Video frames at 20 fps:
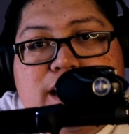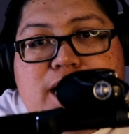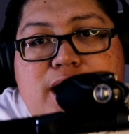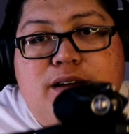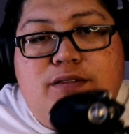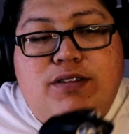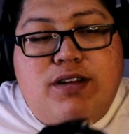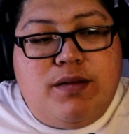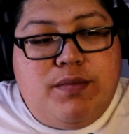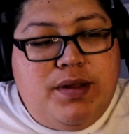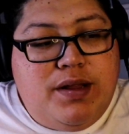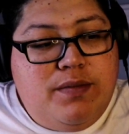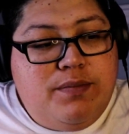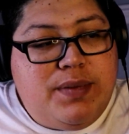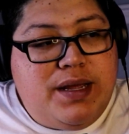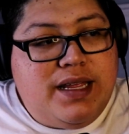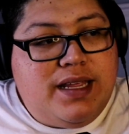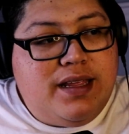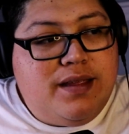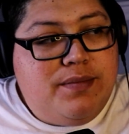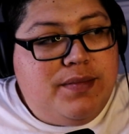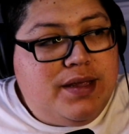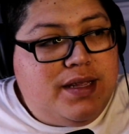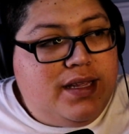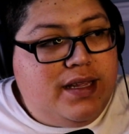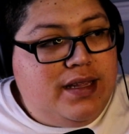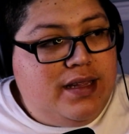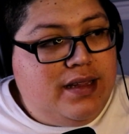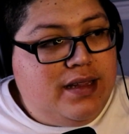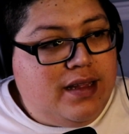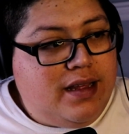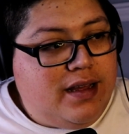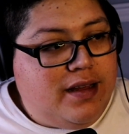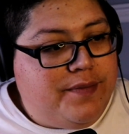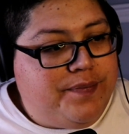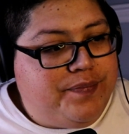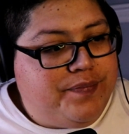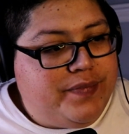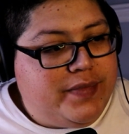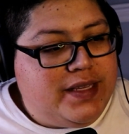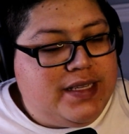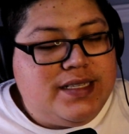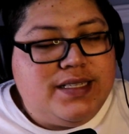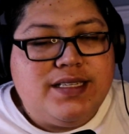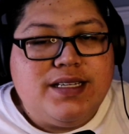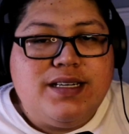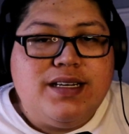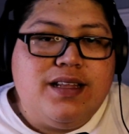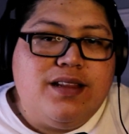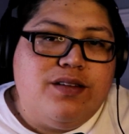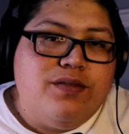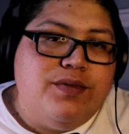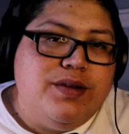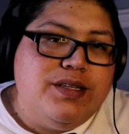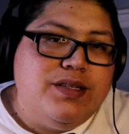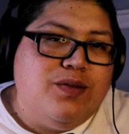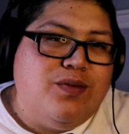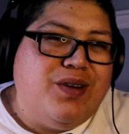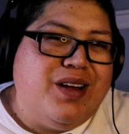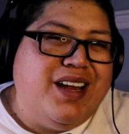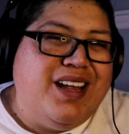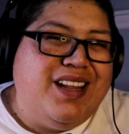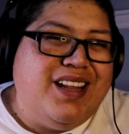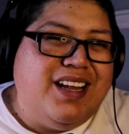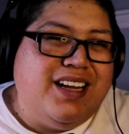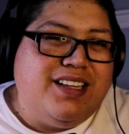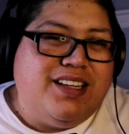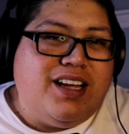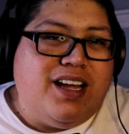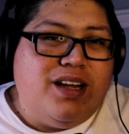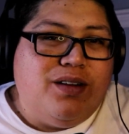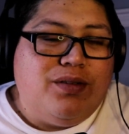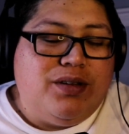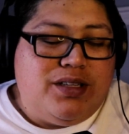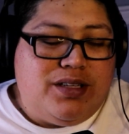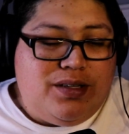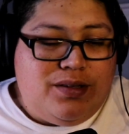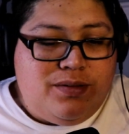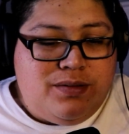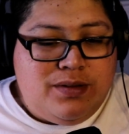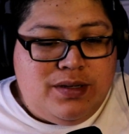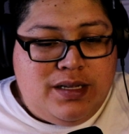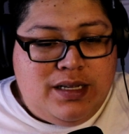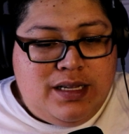And what I mean by gimmicky, this is another reason why I like Daiwa too.